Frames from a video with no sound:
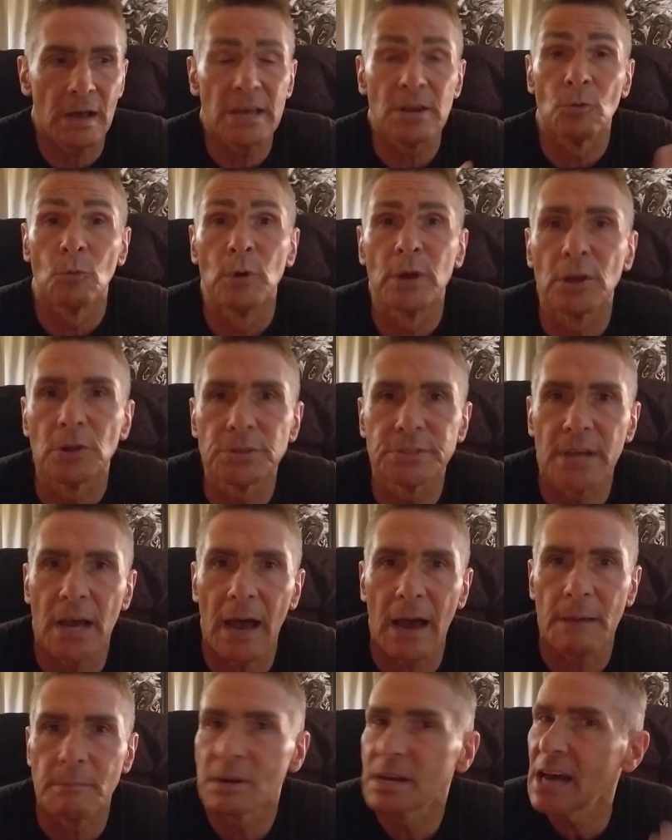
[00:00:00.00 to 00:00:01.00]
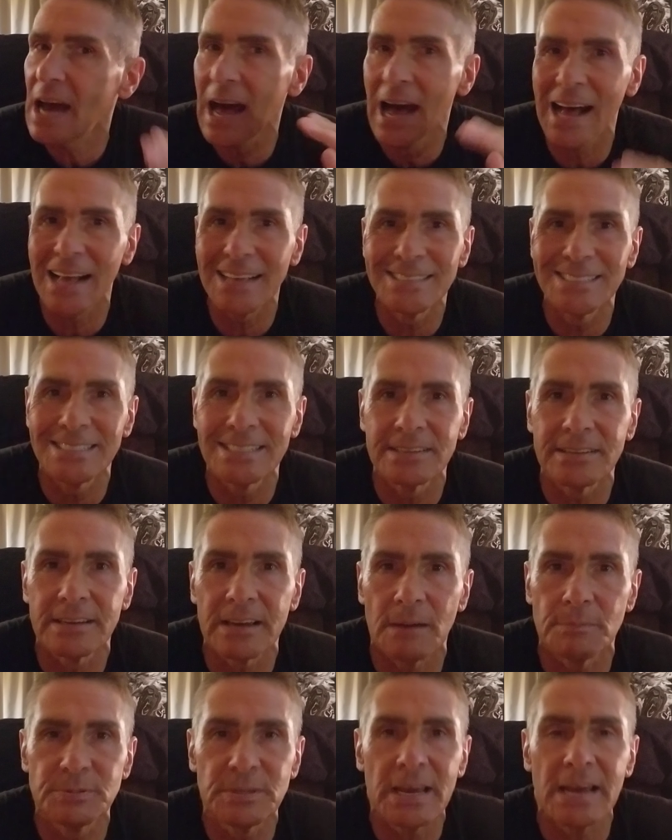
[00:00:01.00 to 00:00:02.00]
in real time, constantly
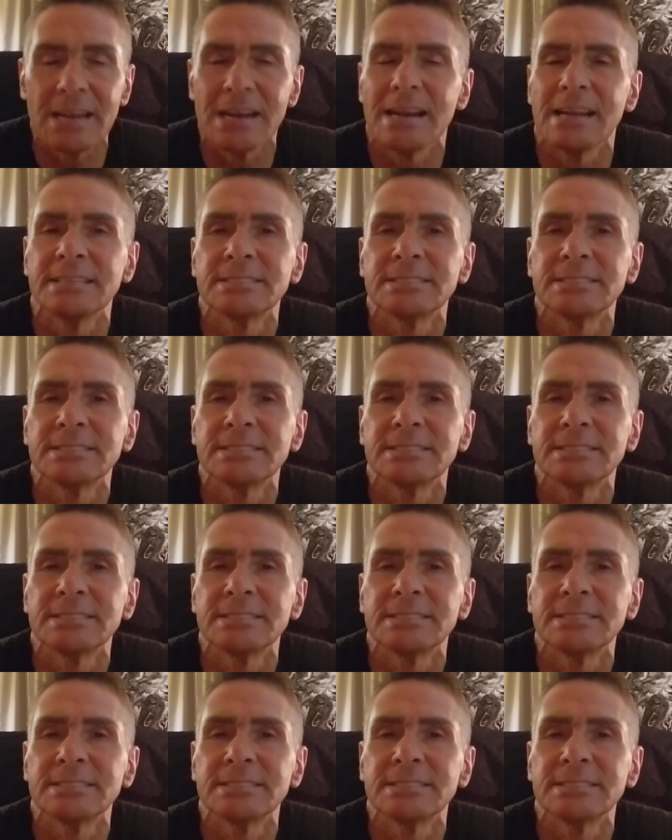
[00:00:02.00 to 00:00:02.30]
updated.